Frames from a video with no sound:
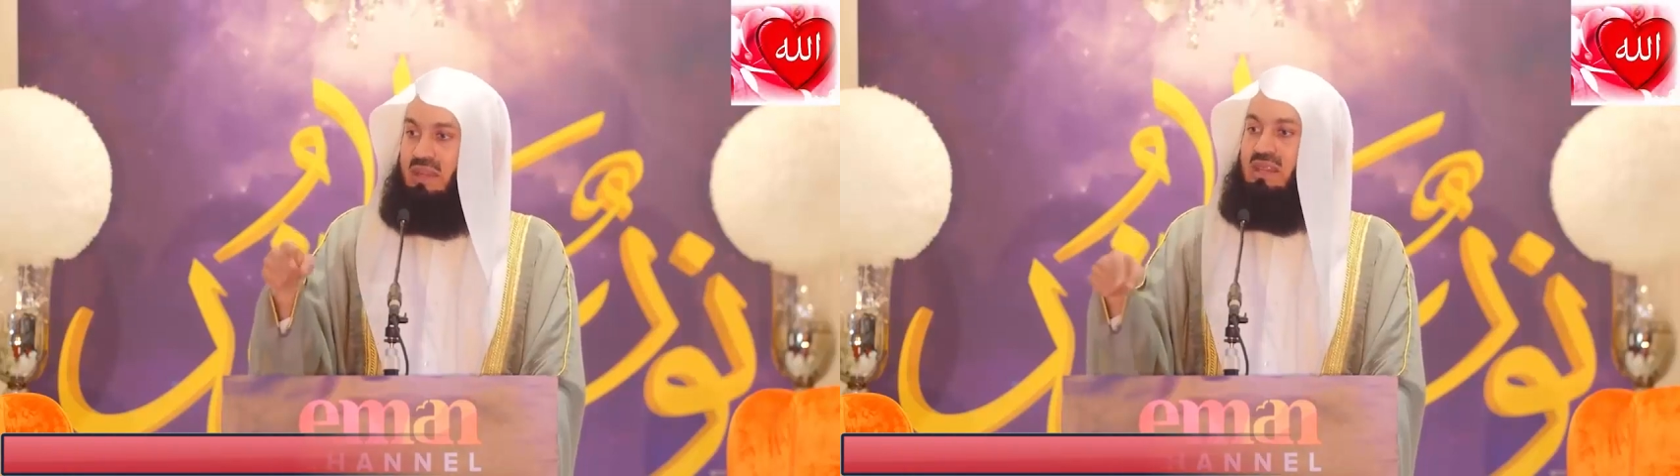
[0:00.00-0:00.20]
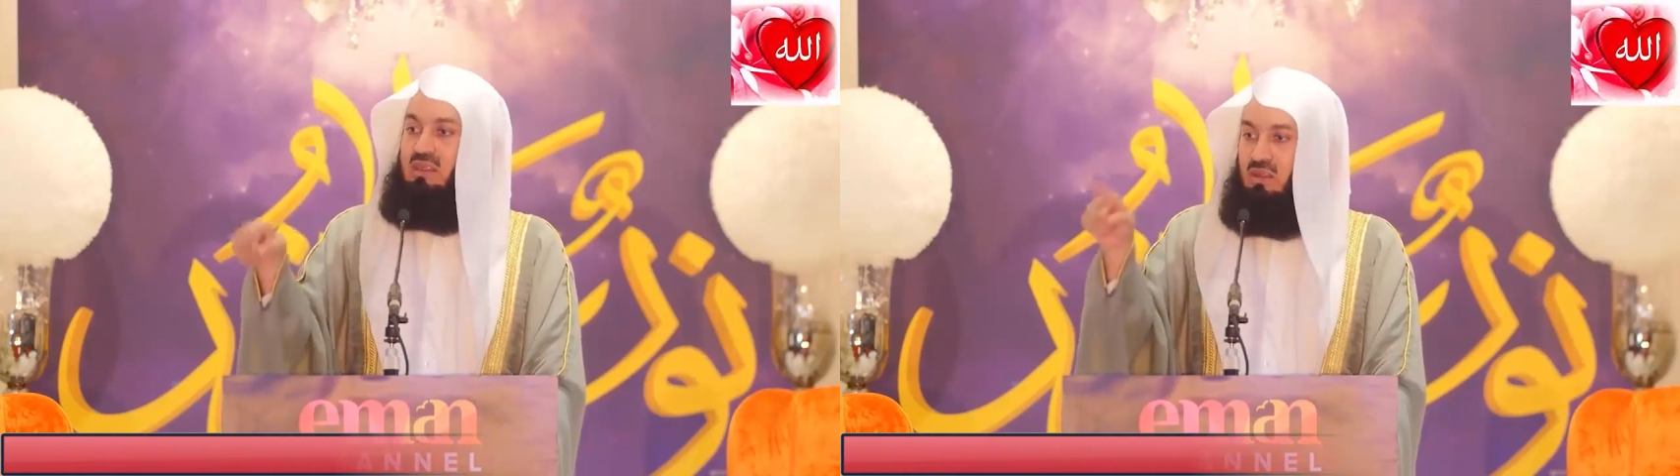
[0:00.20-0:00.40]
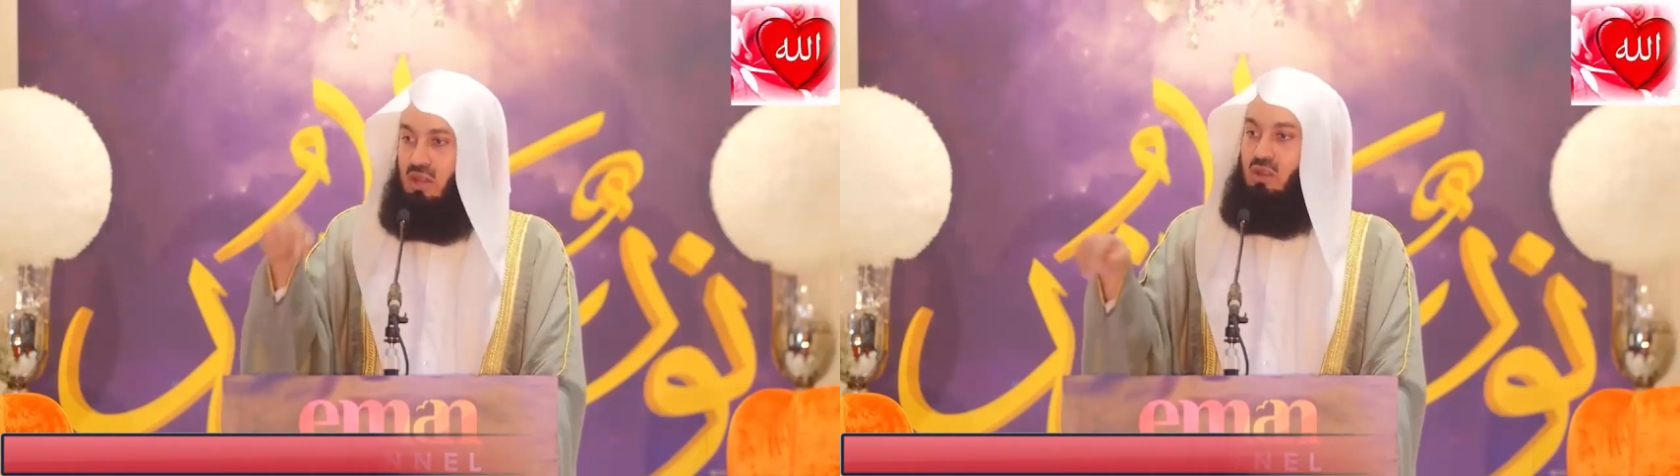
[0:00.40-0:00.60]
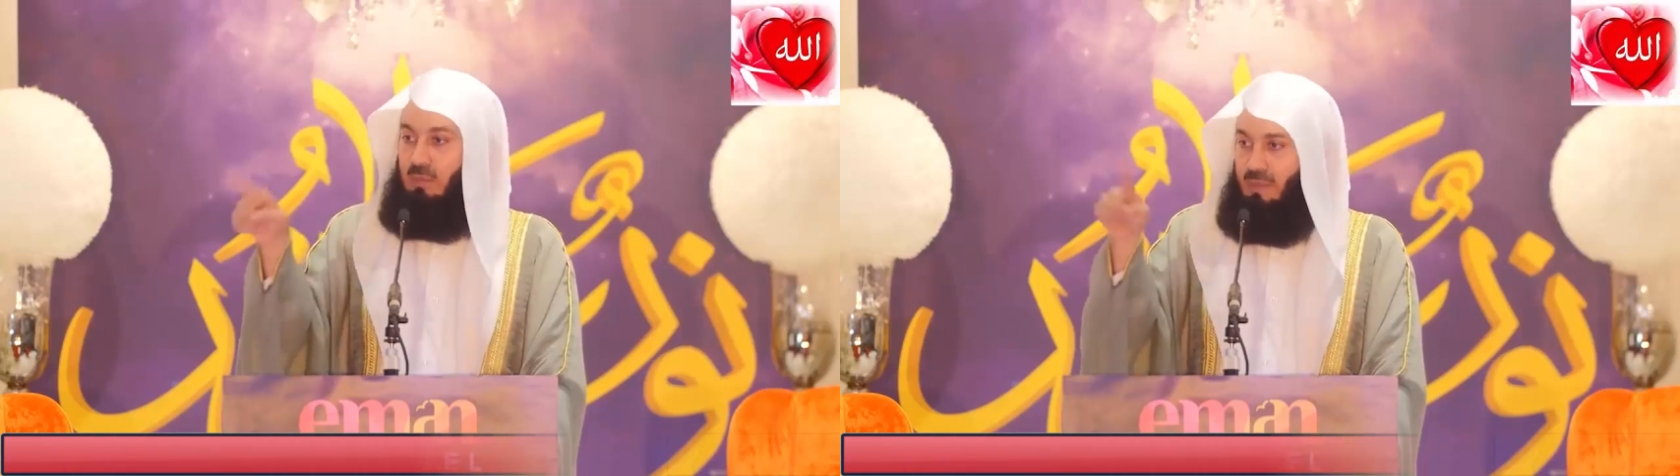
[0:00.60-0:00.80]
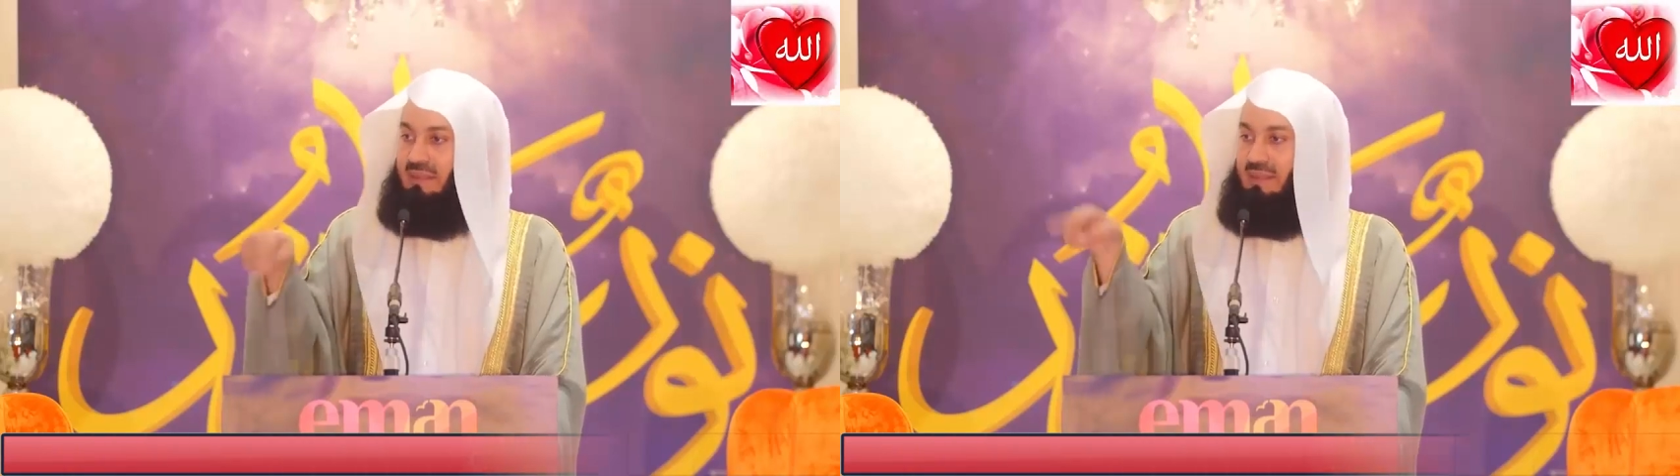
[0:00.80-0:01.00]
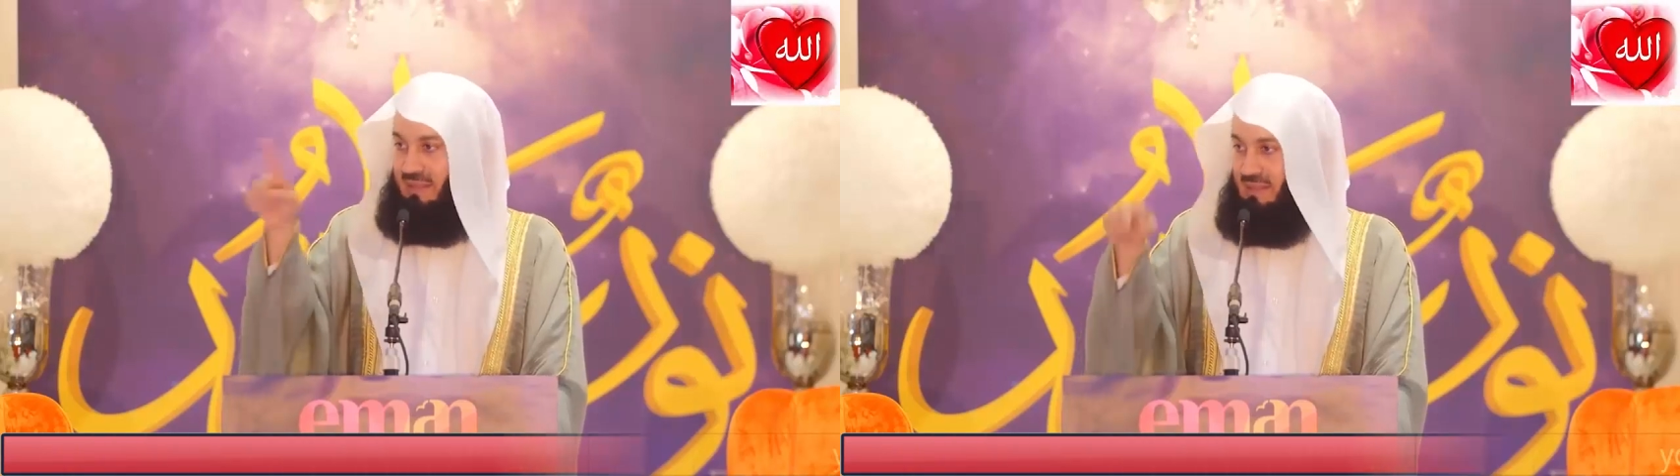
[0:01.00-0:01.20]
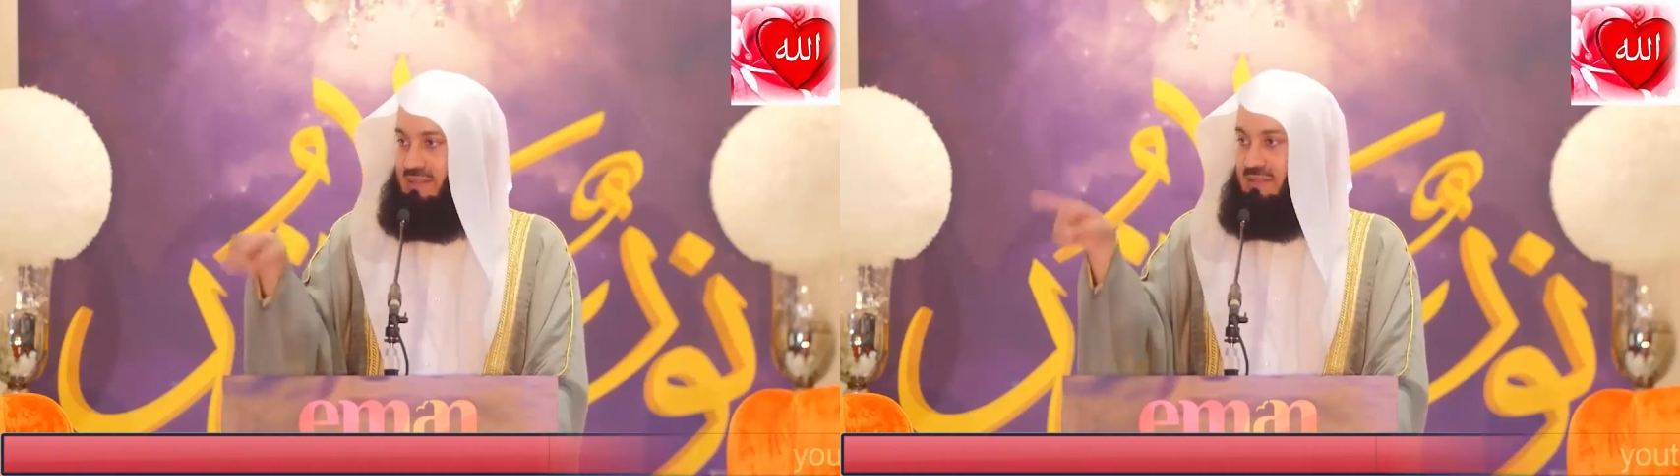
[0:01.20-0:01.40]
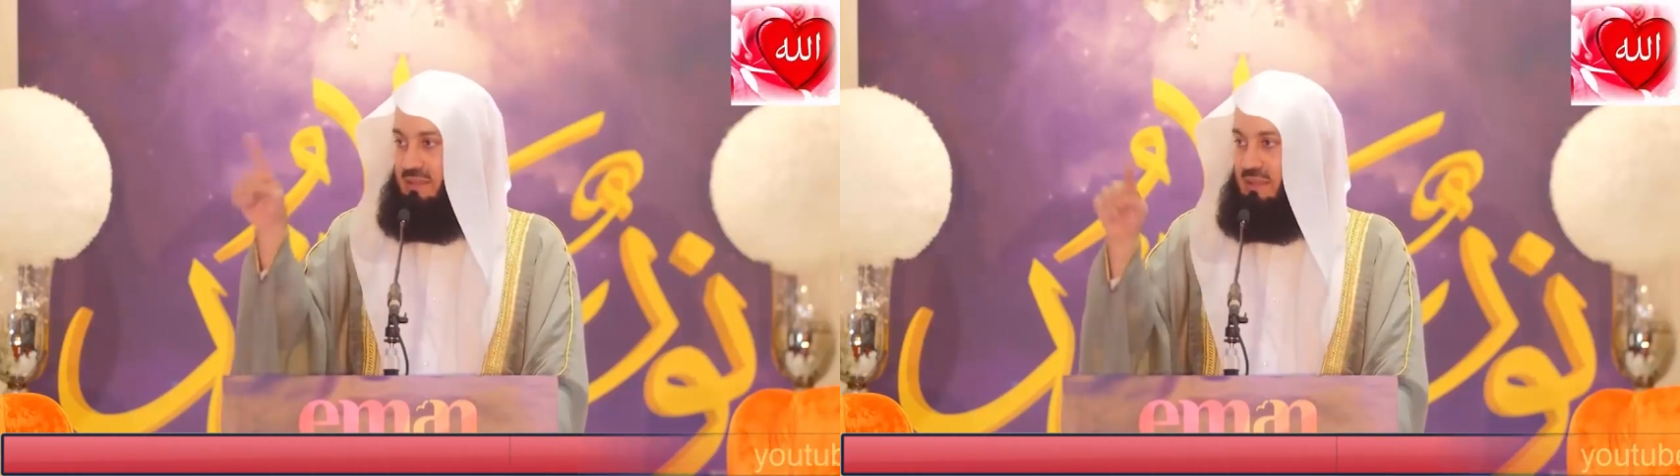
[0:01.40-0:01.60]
meaning repeat things.